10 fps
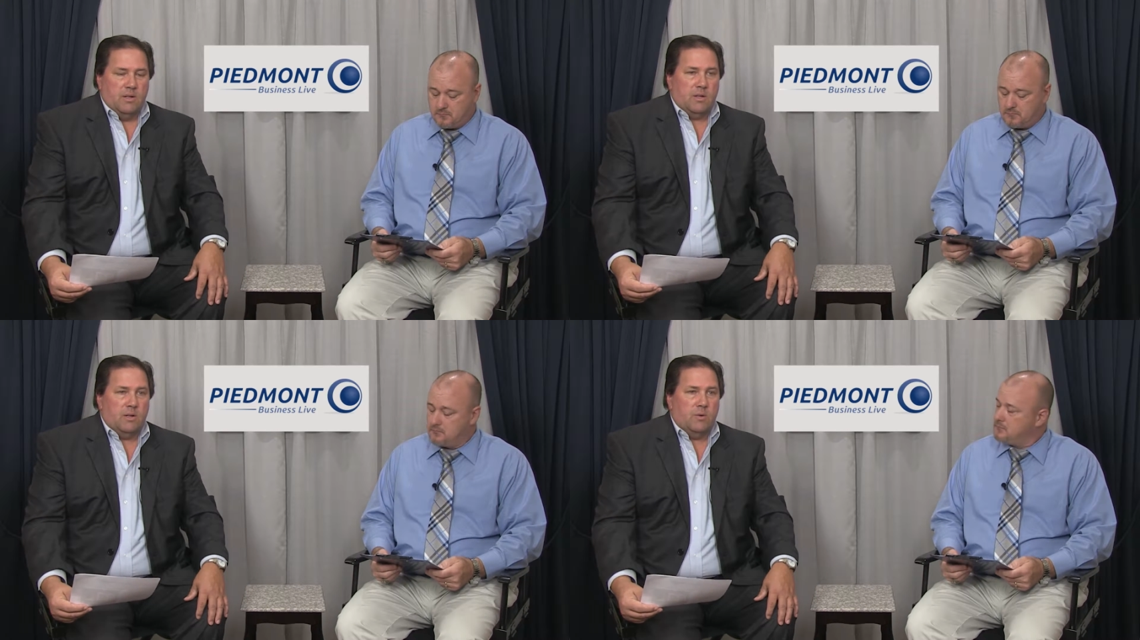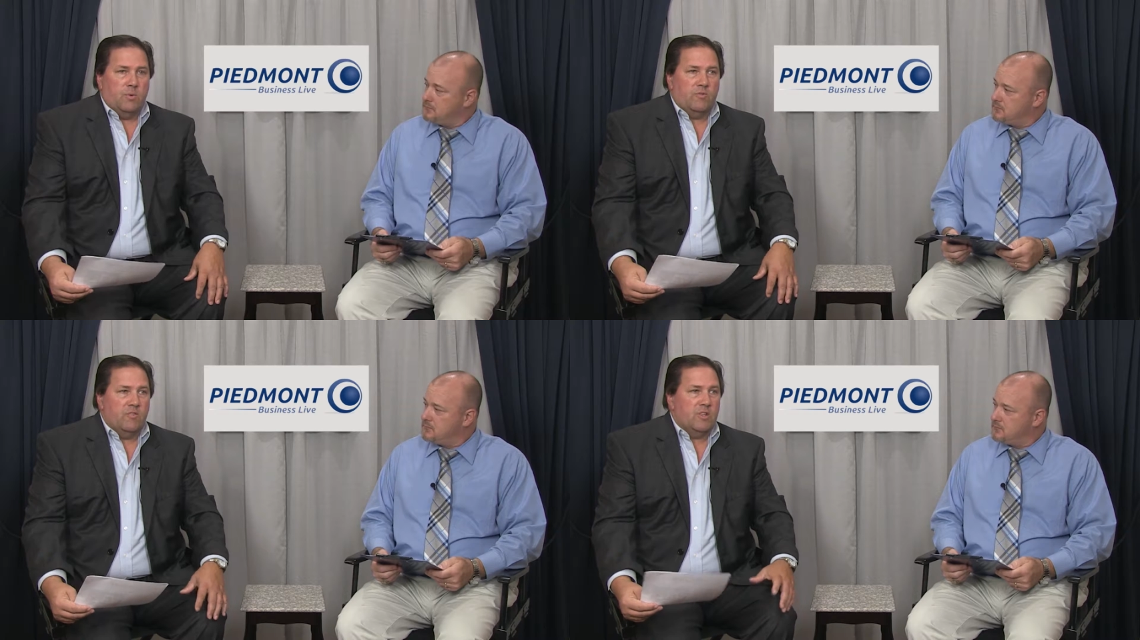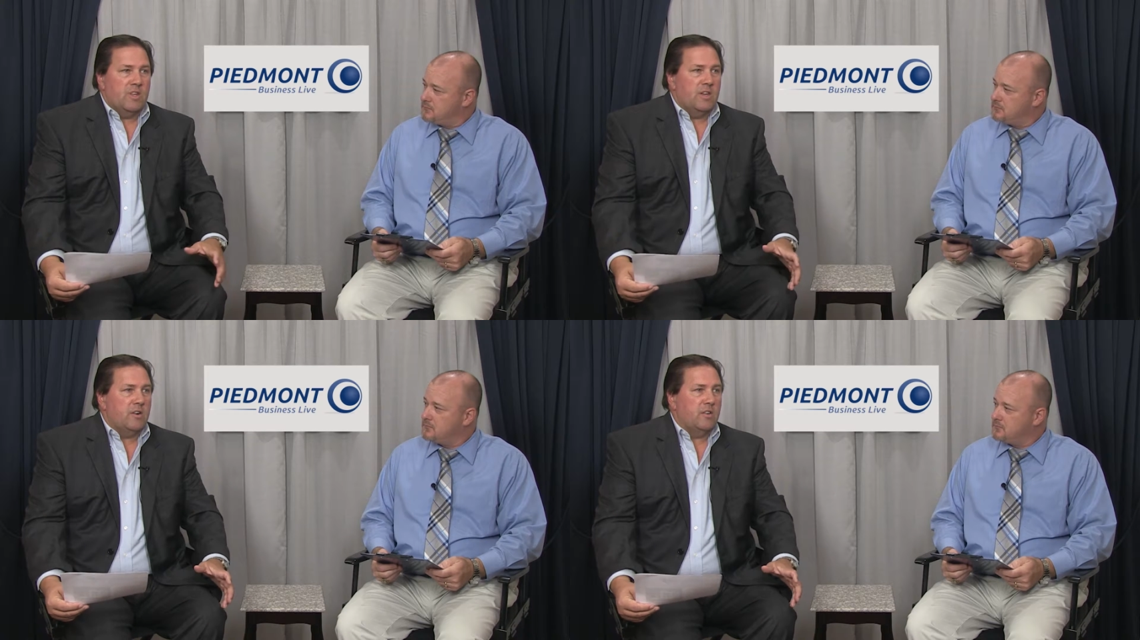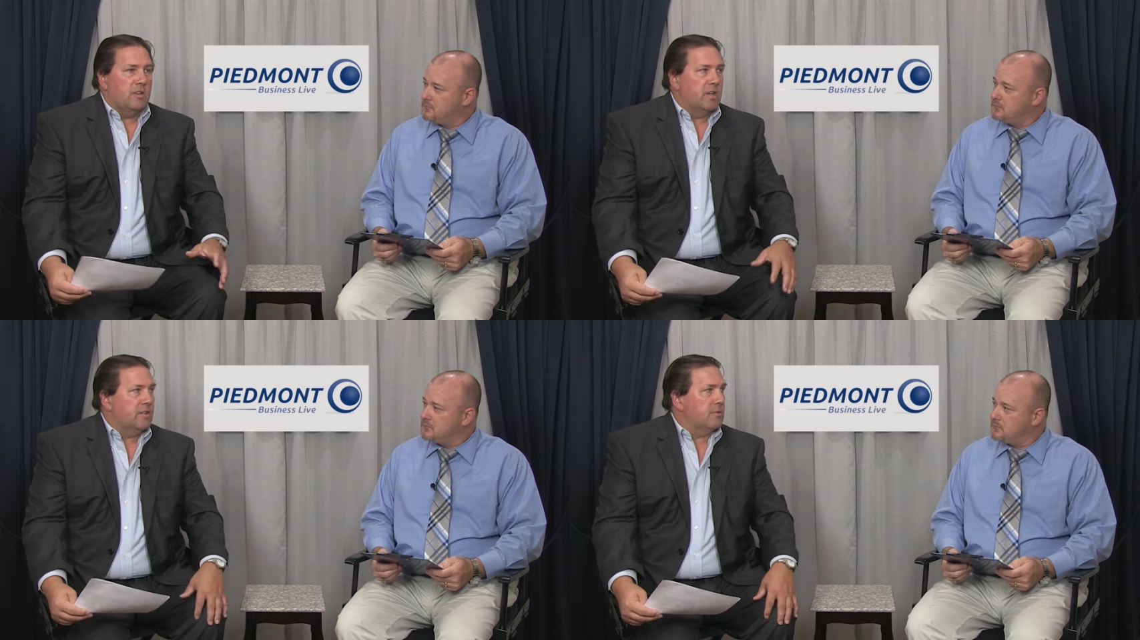Speaker 1: Uh, we're really there to
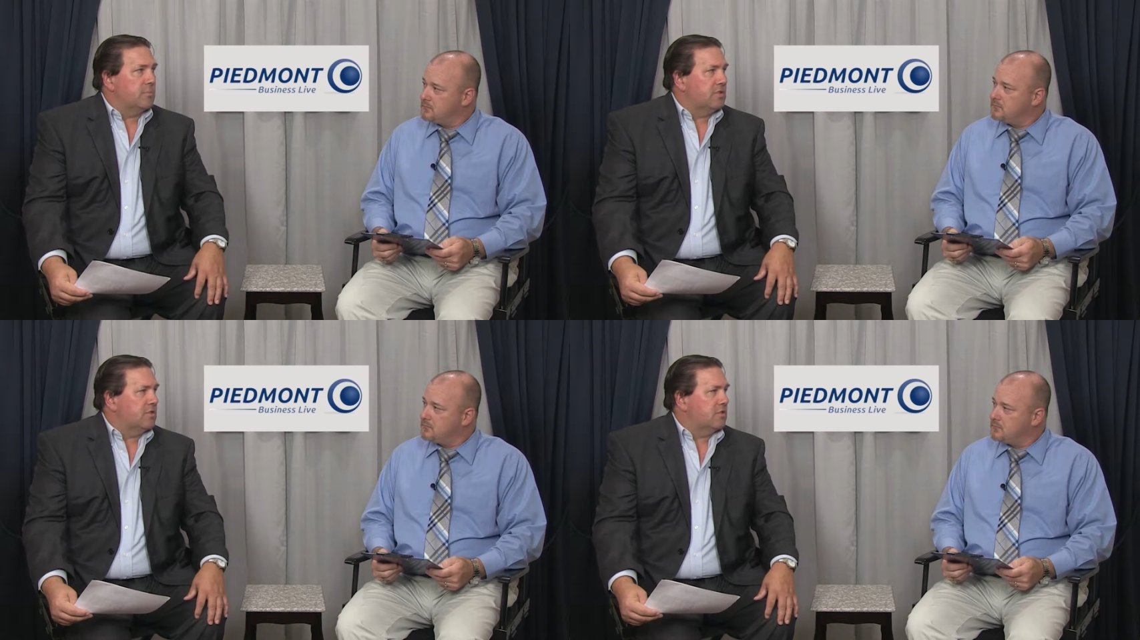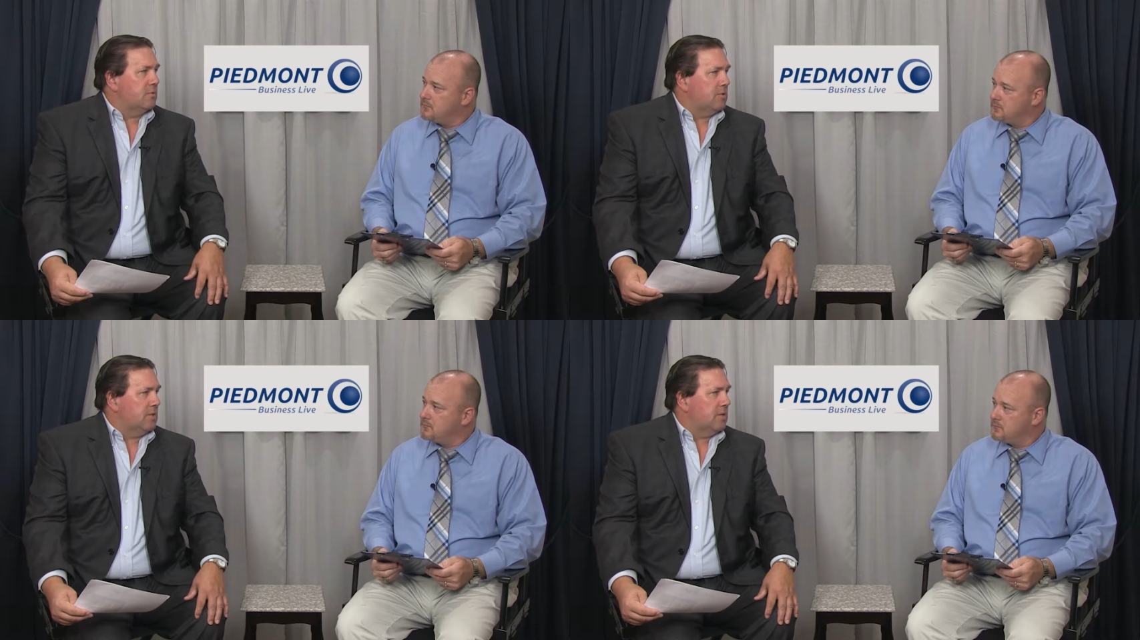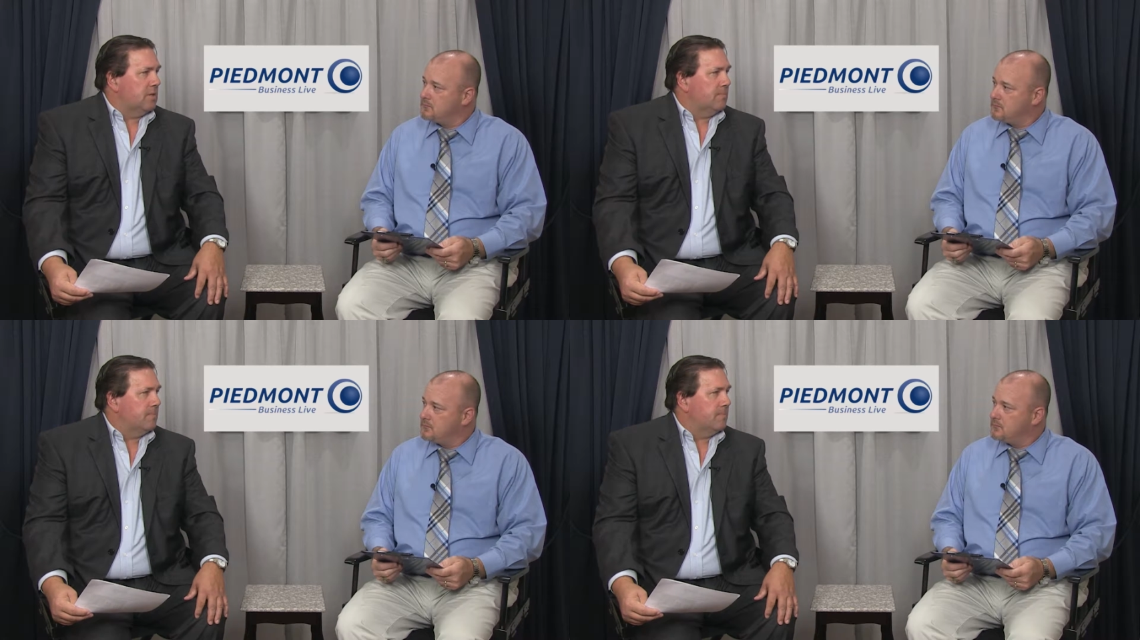unite the business community